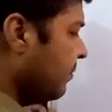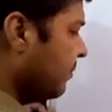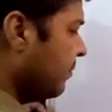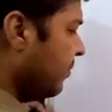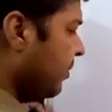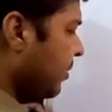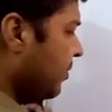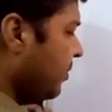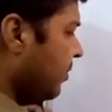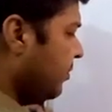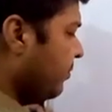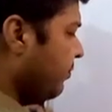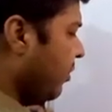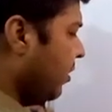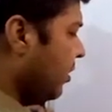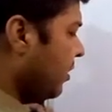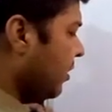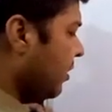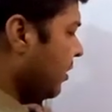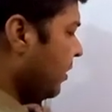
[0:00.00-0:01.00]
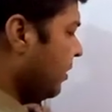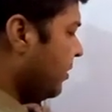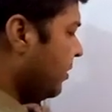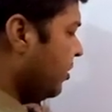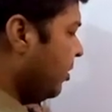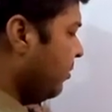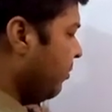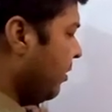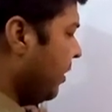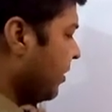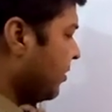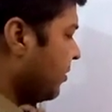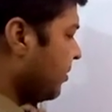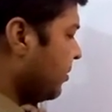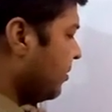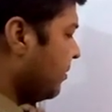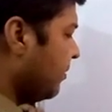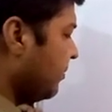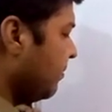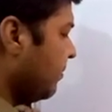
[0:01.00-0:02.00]
this is what?
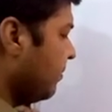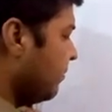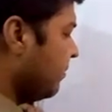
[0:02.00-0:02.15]
Stimulus.